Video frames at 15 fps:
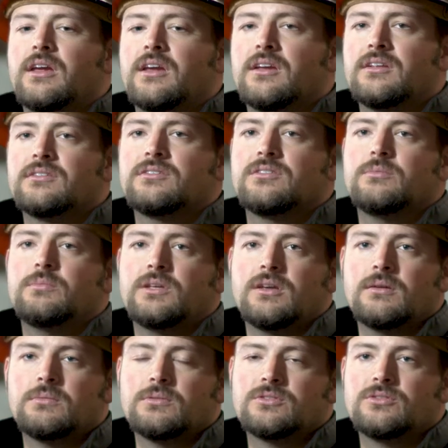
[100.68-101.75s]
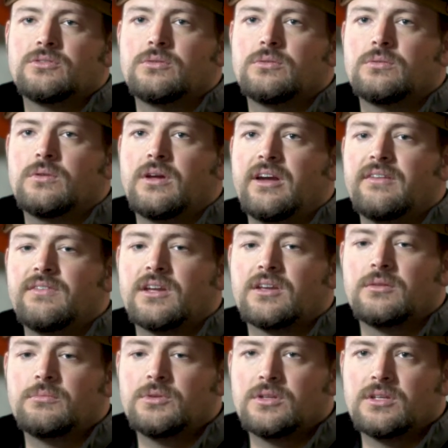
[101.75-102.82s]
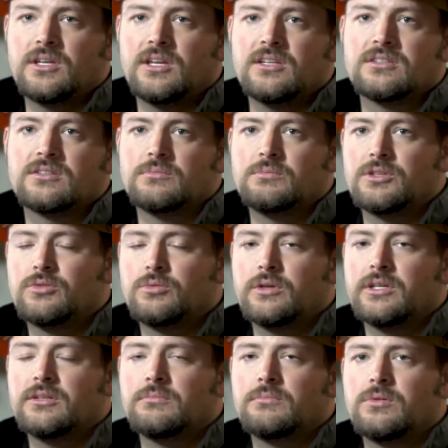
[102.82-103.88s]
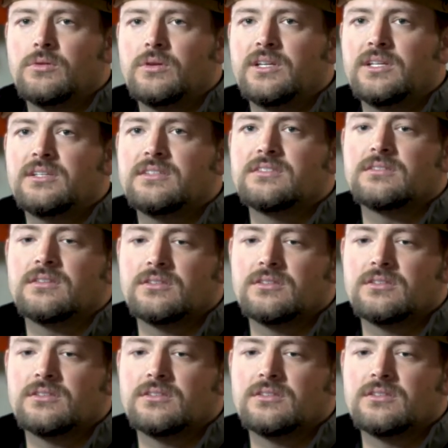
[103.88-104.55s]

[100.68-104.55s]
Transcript: and to be able to have that communication between employees,